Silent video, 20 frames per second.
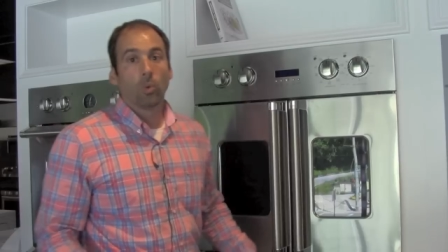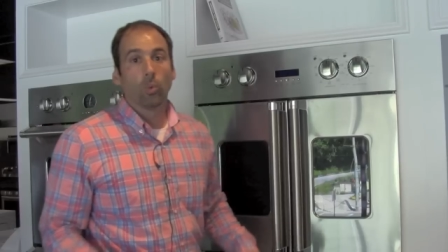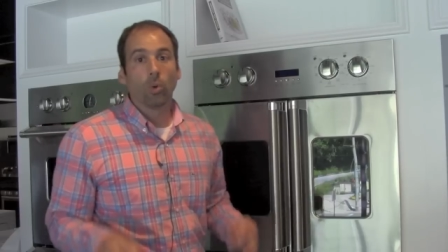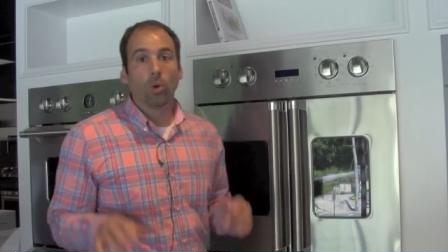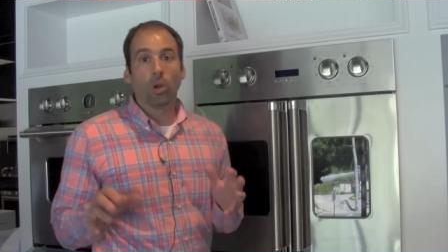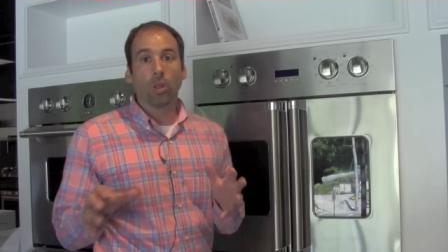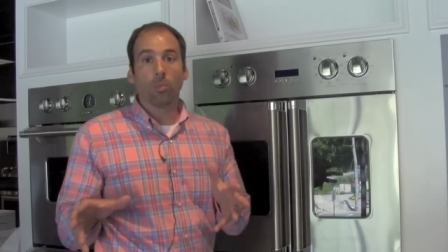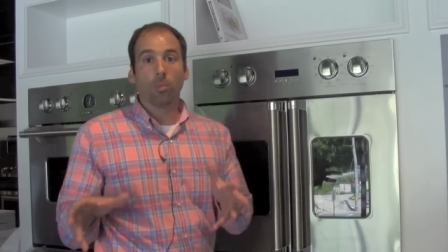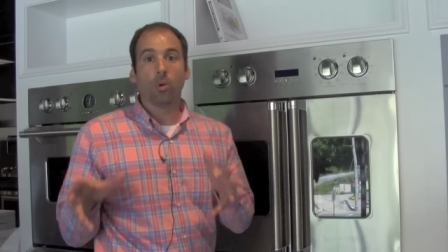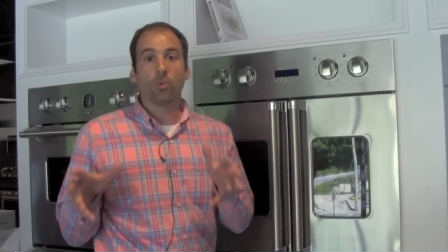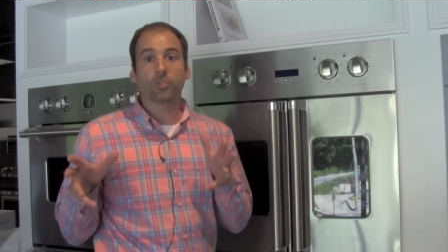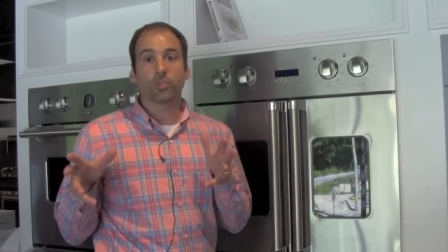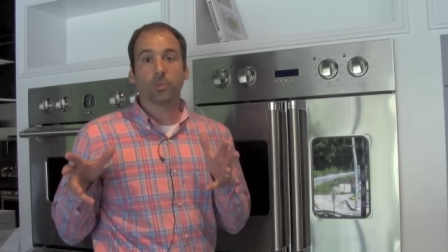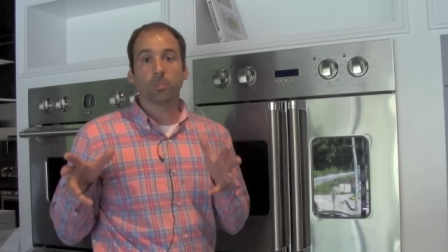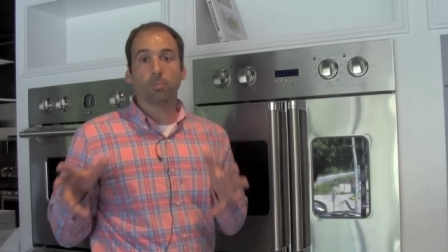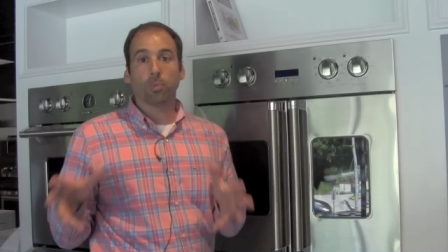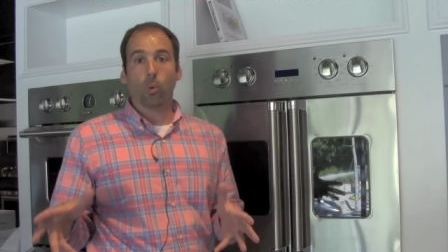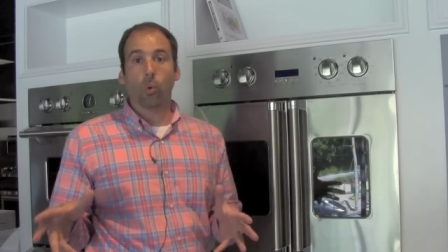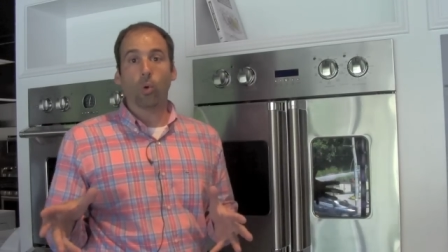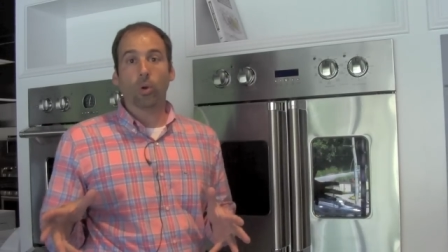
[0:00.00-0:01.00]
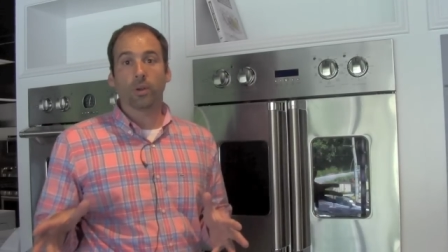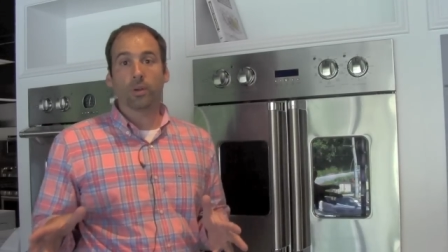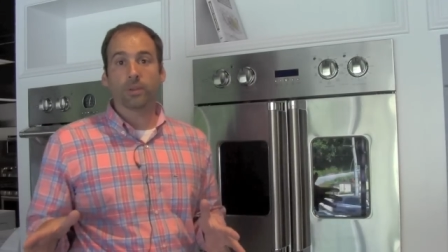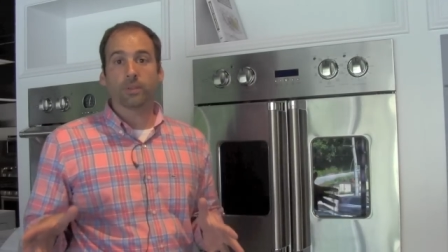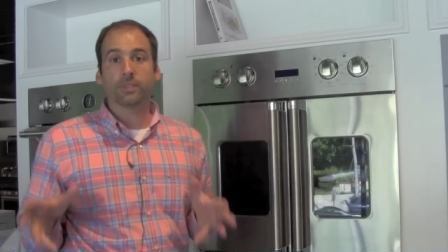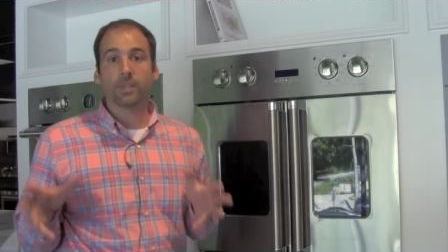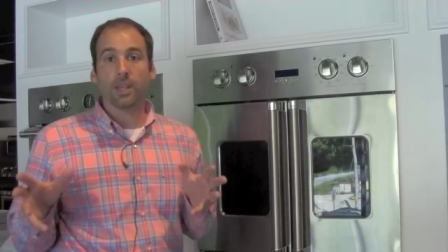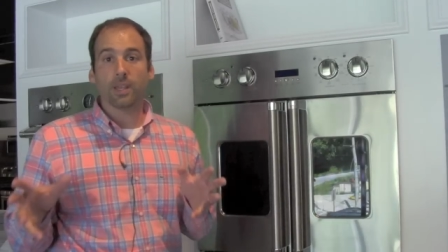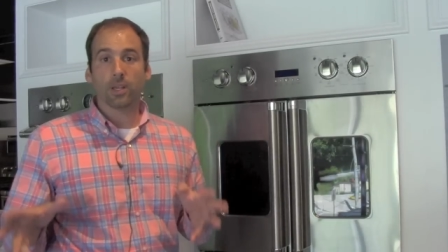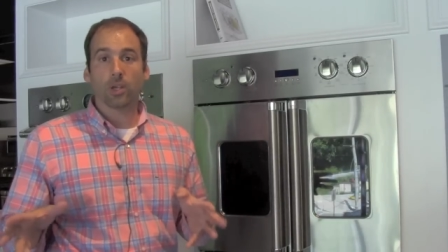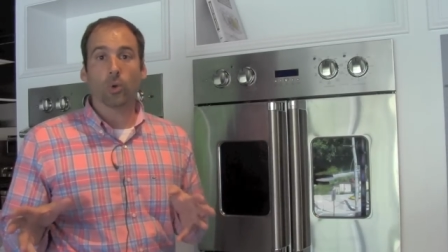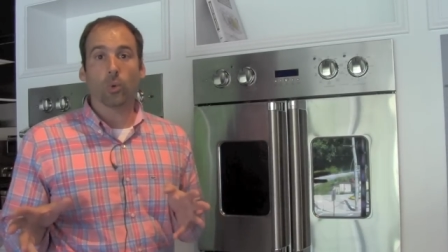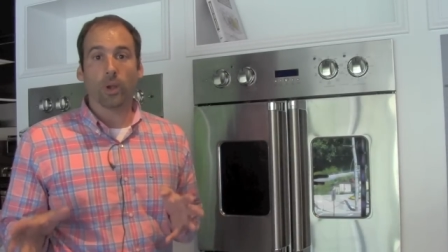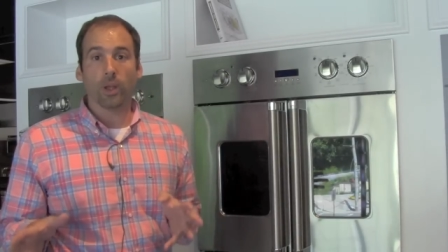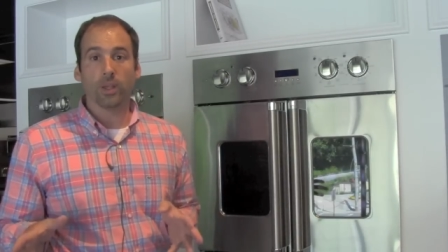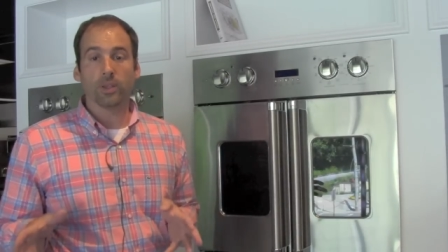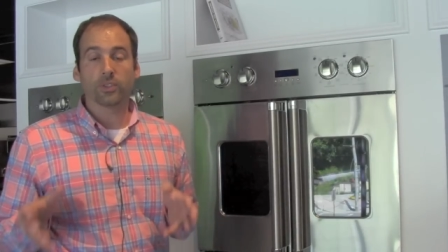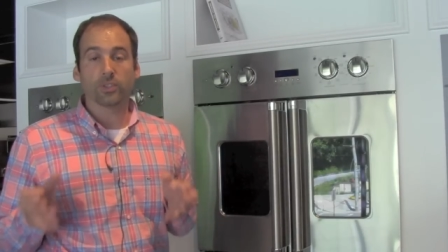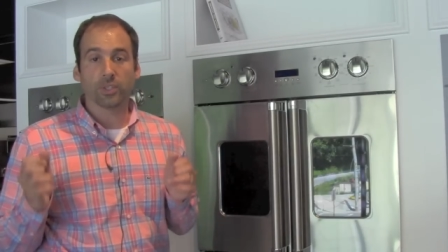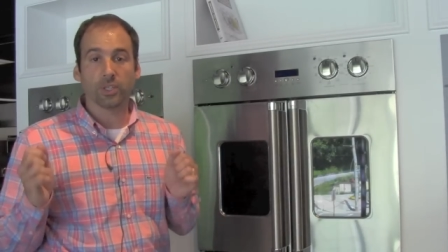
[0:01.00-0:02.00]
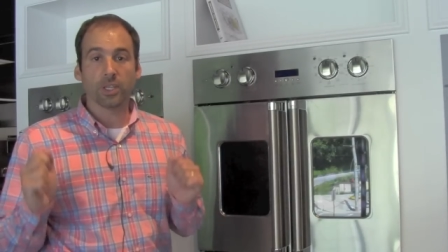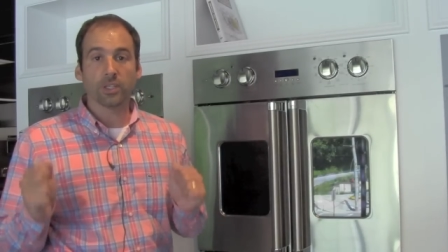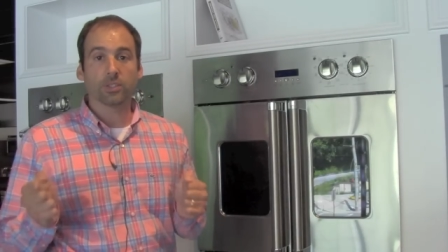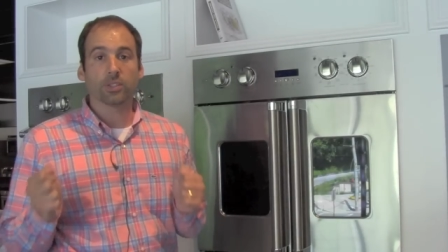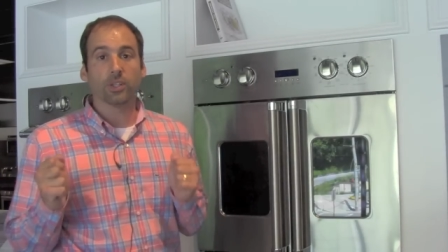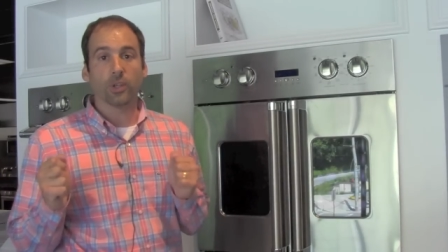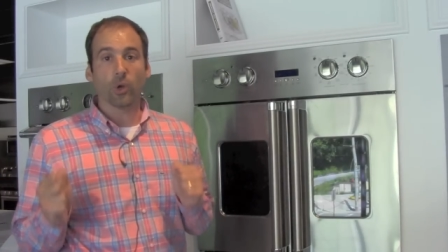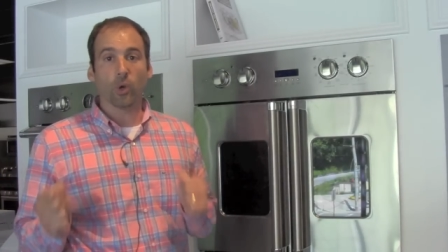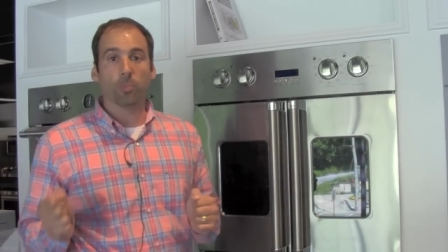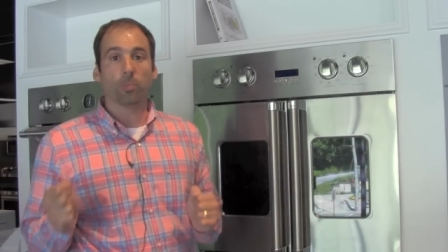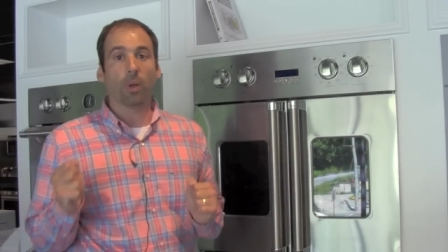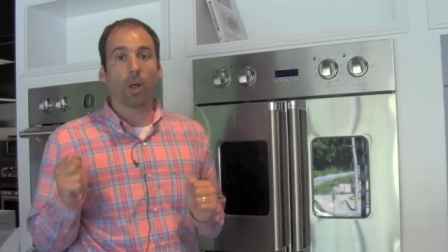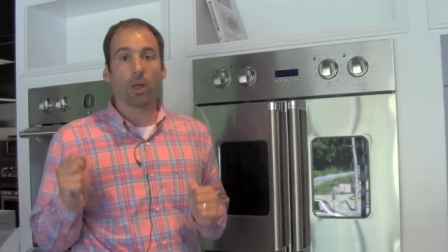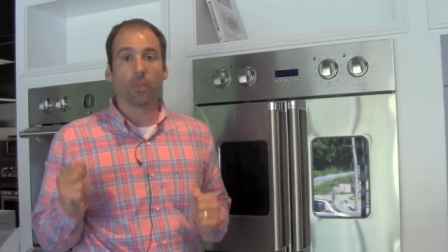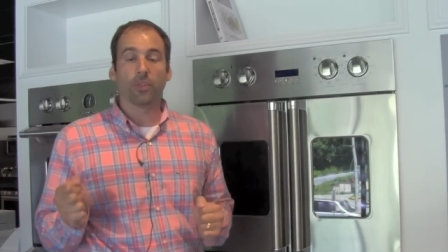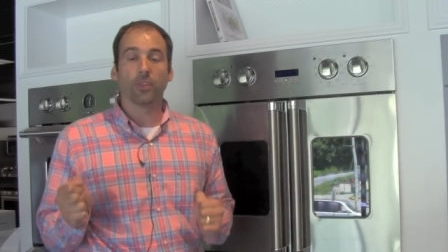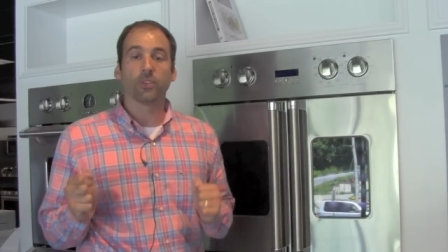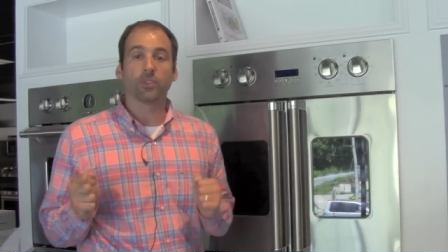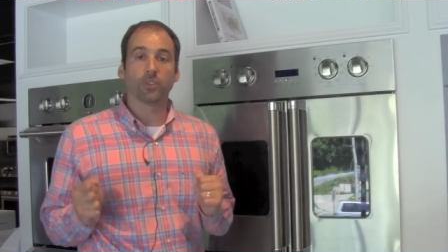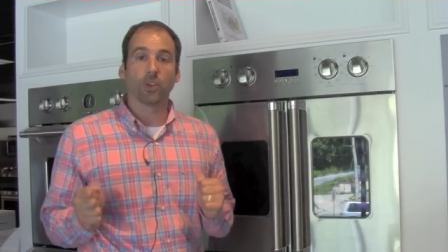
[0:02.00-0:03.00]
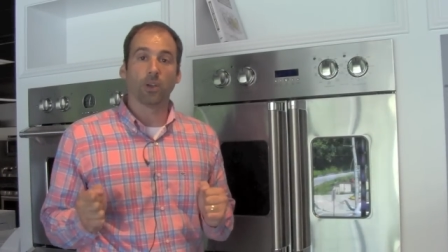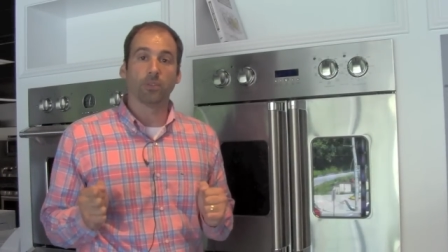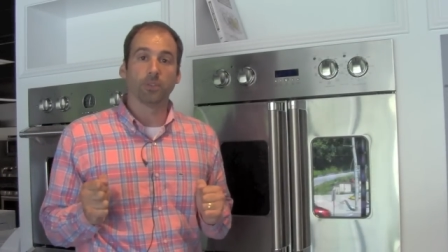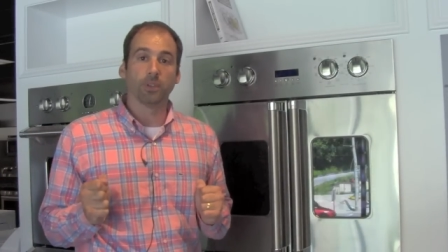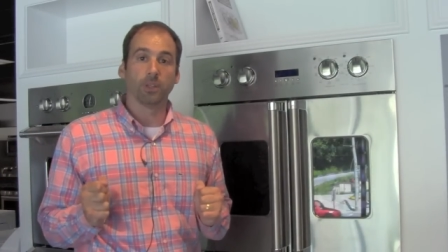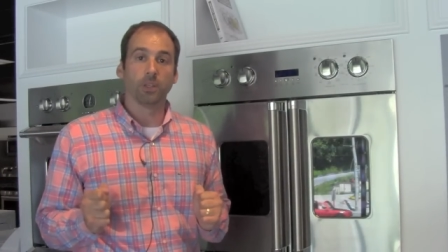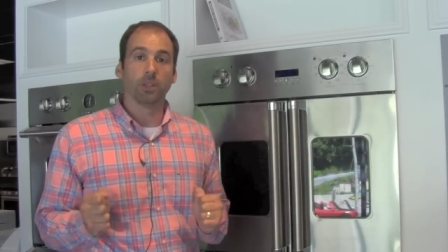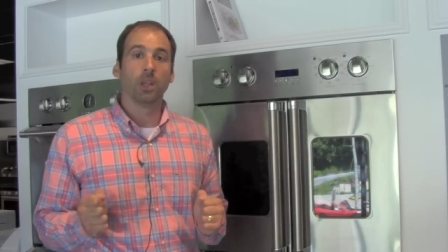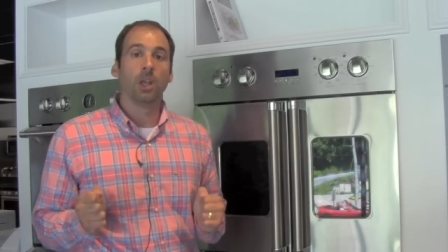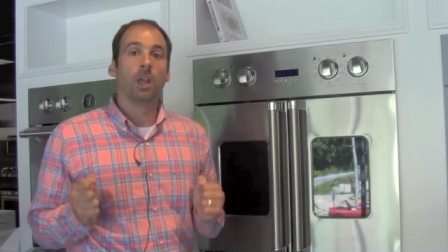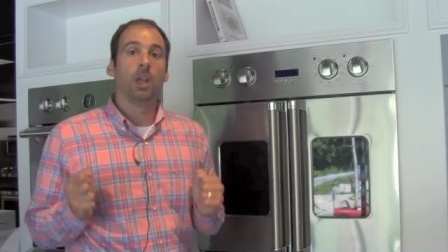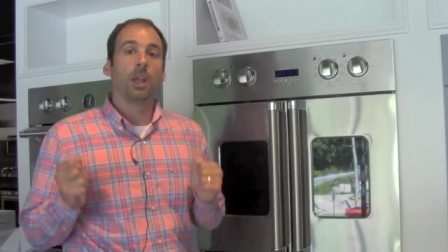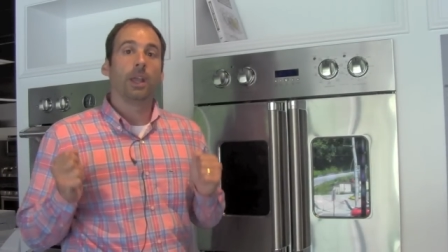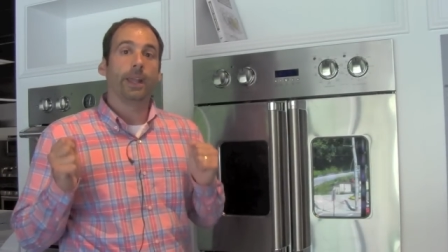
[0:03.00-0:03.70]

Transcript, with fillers: One of the most important takeaways you need to know about this oven